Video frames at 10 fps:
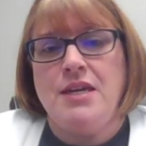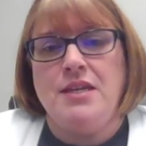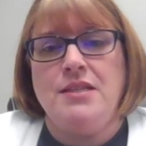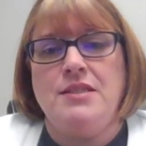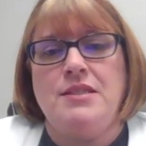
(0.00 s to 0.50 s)

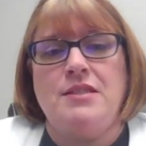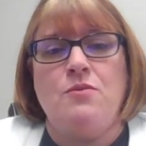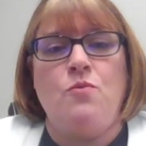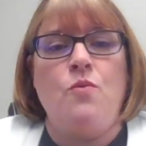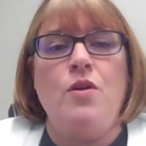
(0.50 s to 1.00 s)
is
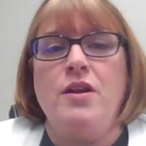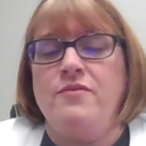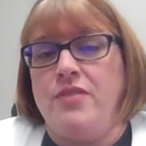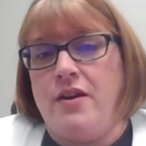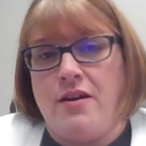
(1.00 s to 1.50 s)
one
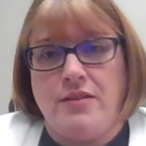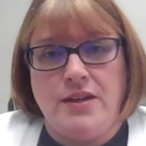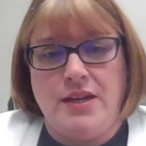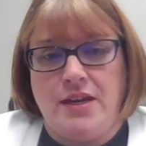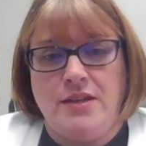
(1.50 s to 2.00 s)
of the
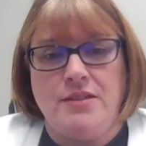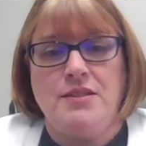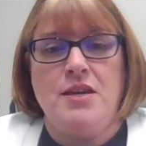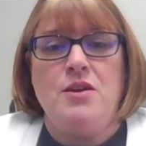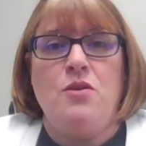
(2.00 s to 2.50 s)
holidays